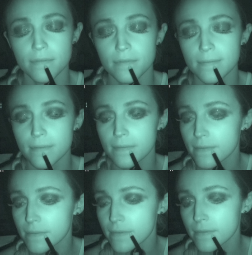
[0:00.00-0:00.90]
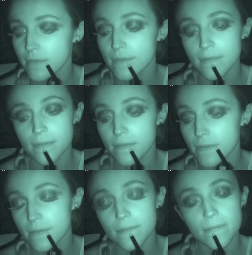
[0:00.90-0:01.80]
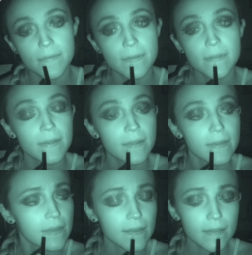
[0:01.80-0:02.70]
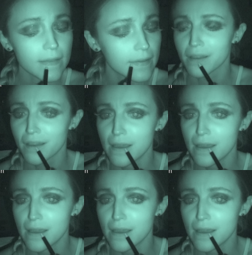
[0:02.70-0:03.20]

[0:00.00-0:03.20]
Actually, you know what? This feels pretty creamy.